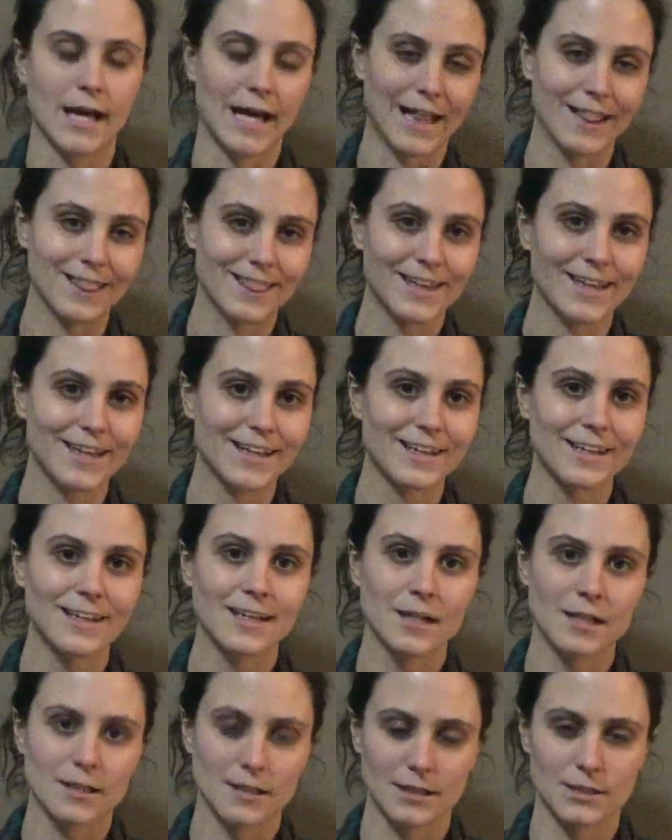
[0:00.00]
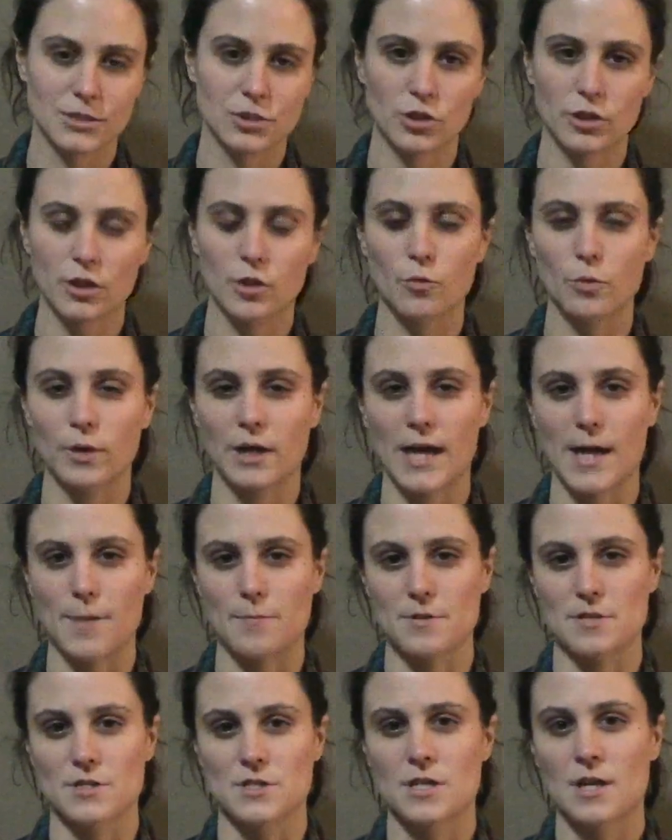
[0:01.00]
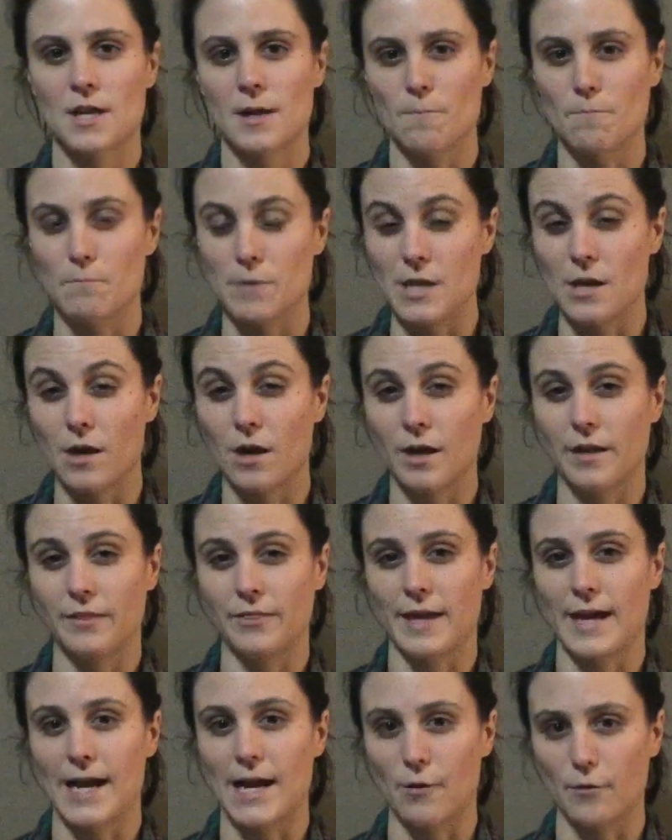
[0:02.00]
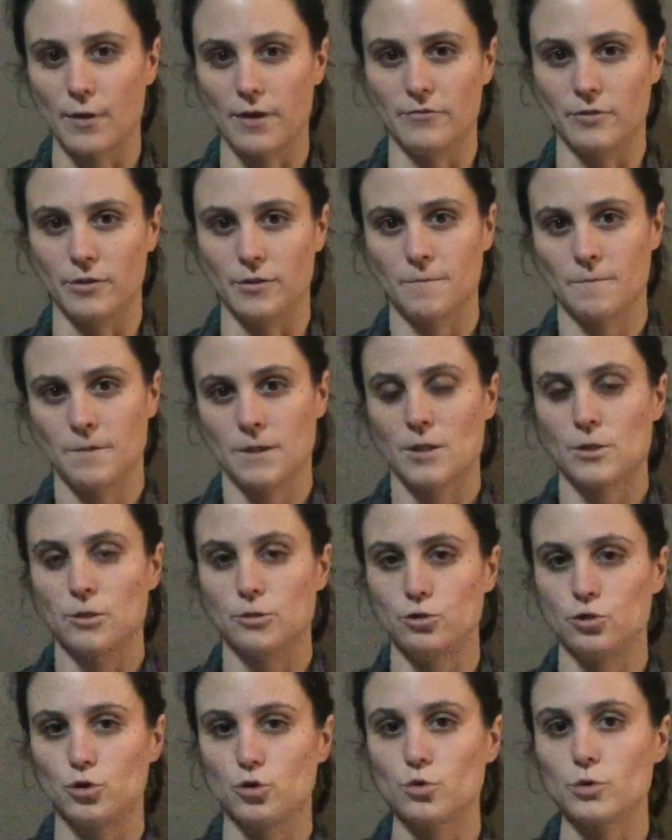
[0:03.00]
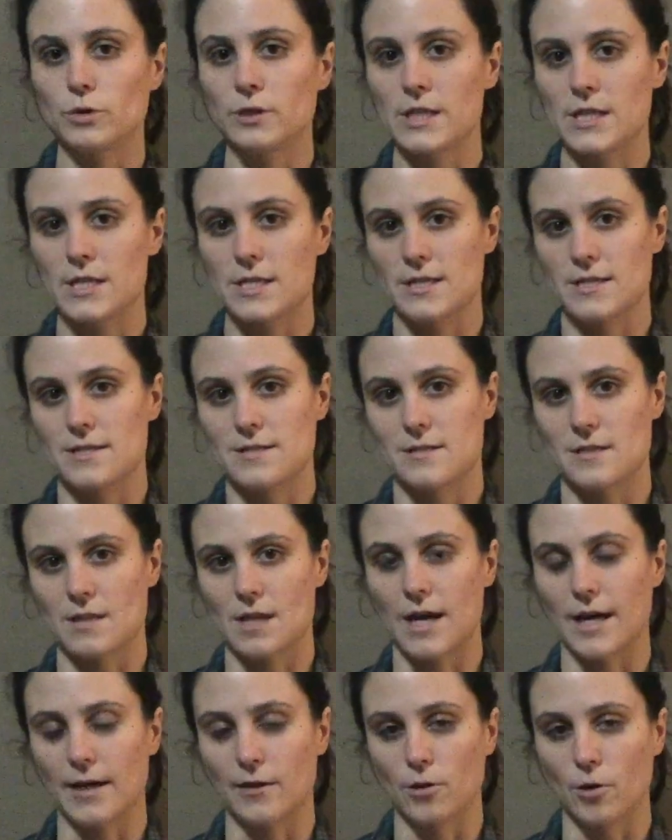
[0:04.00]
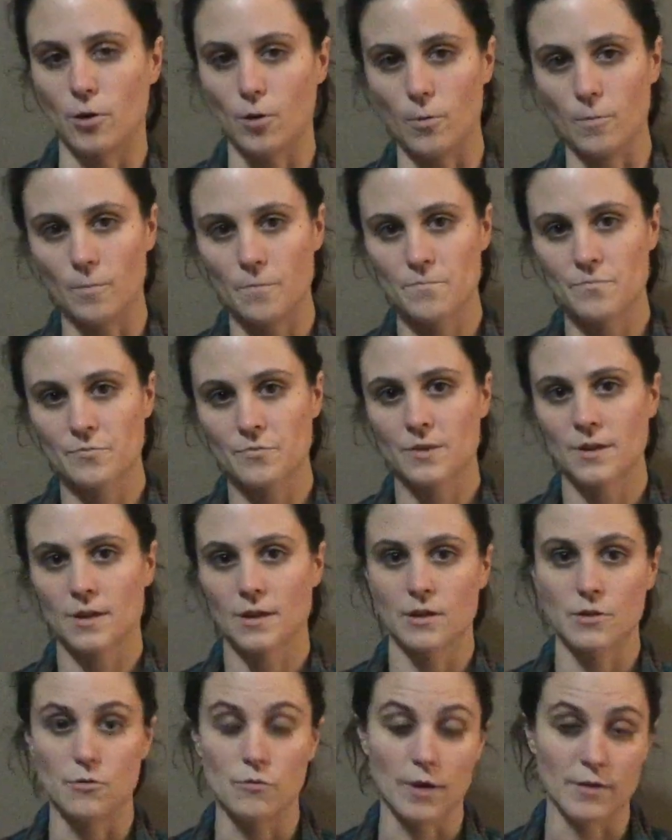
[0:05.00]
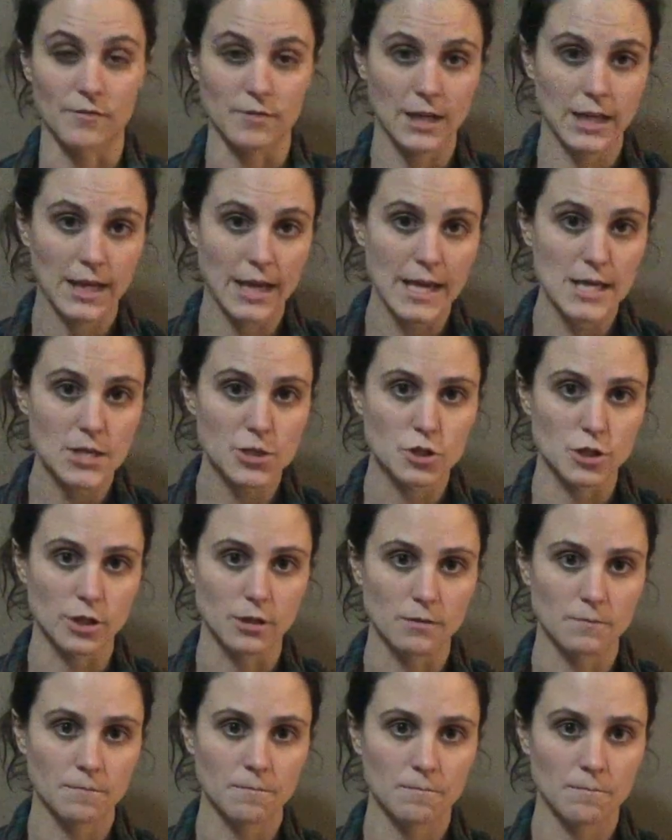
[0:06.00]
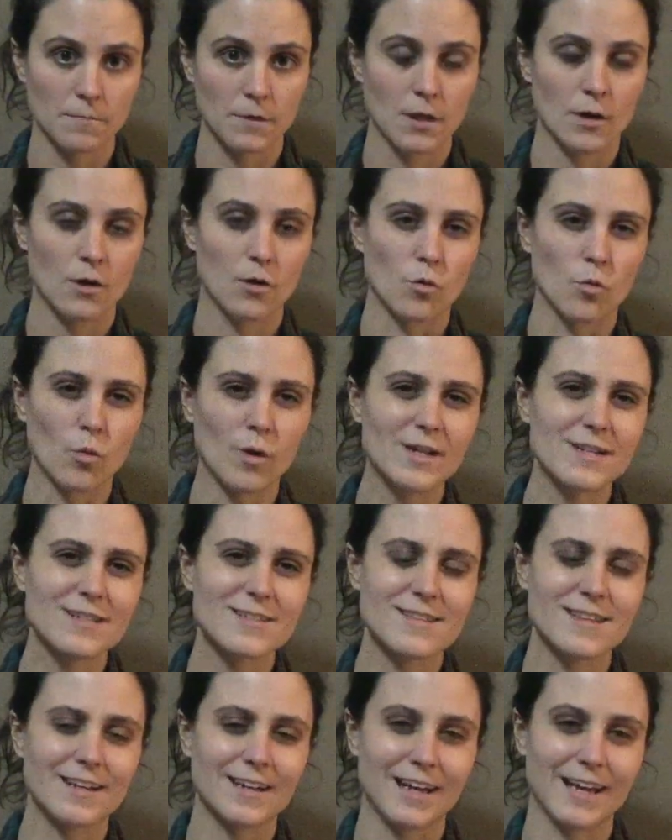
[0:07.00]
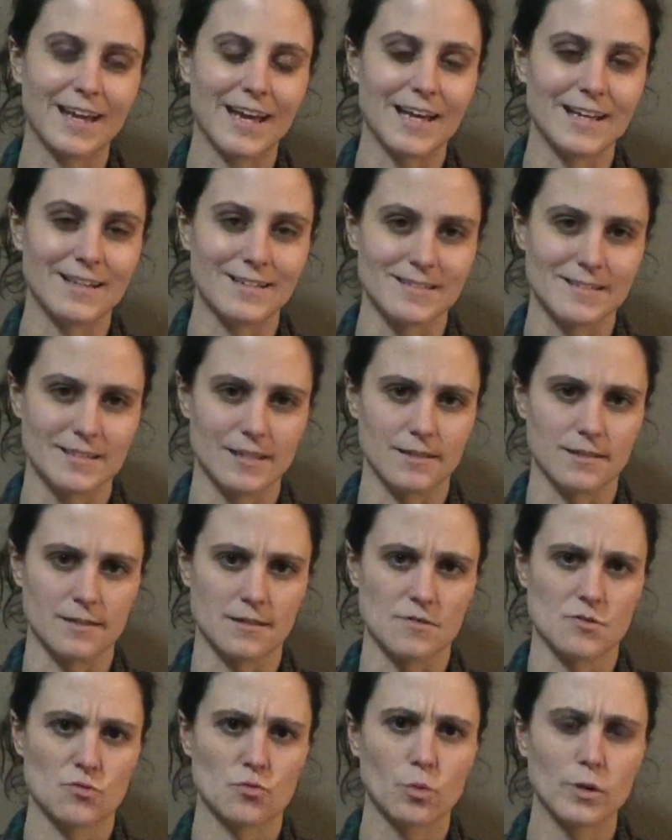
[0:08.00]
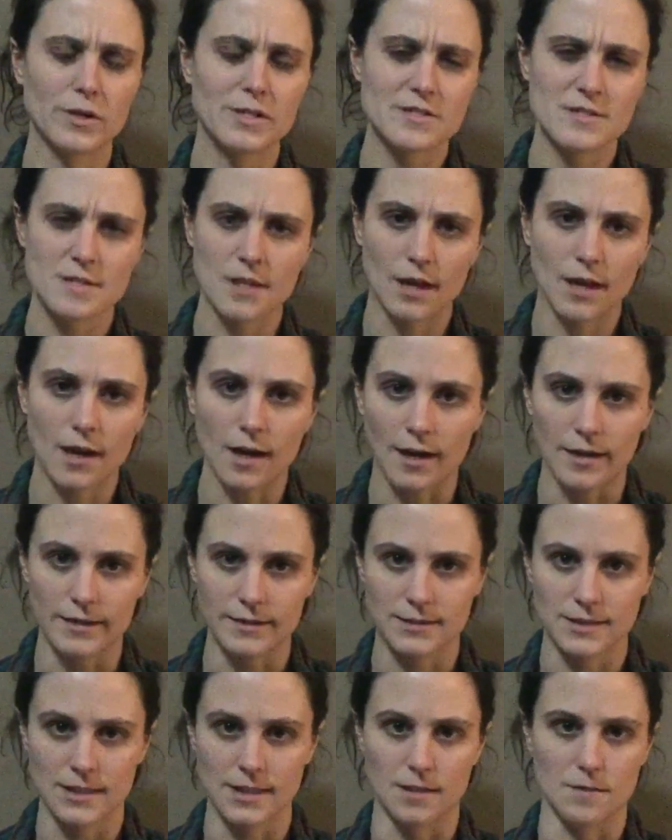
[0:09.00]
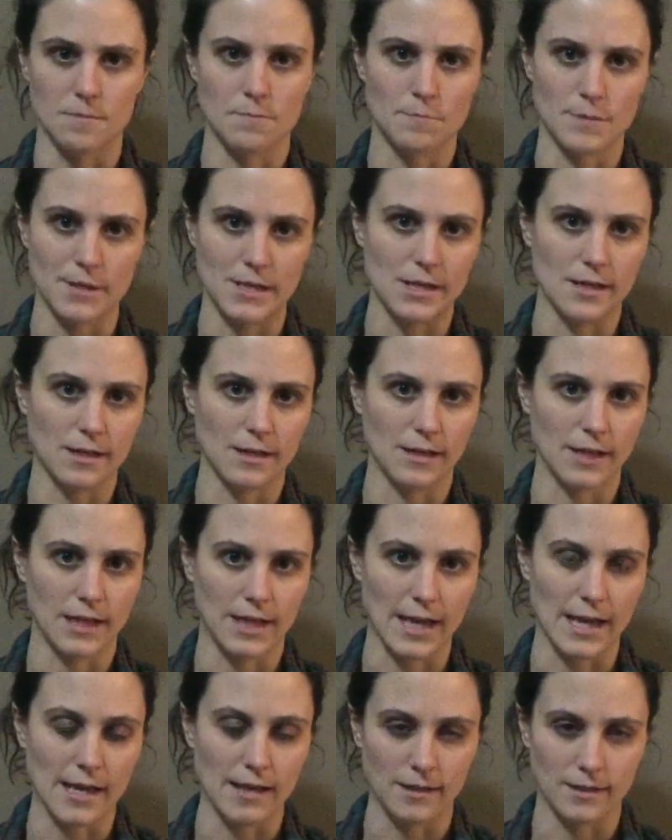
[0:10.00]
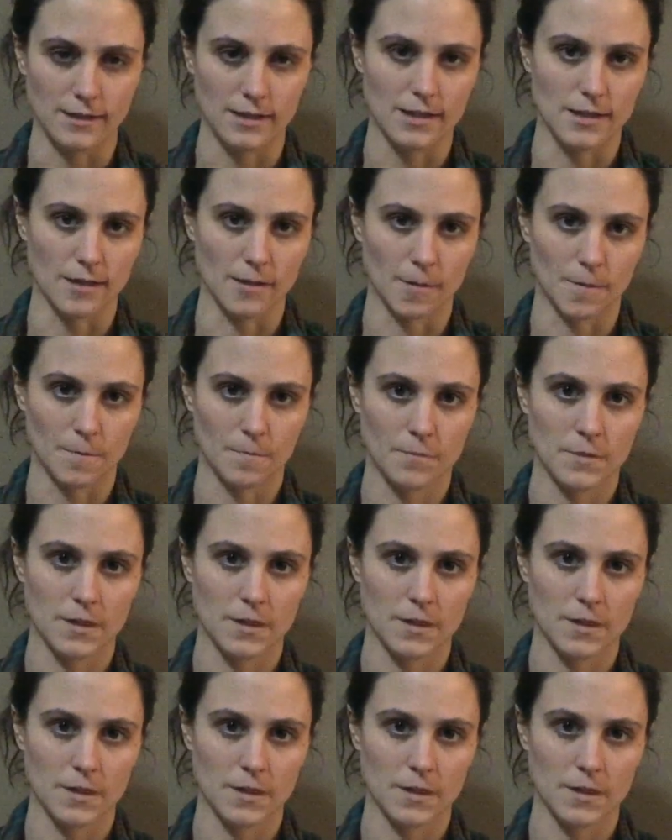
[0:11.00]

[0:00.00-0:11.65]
And then let's look at what happens beyond the however. Julie is not home. You have negation. What is the negated sentence? What is the content being negated here?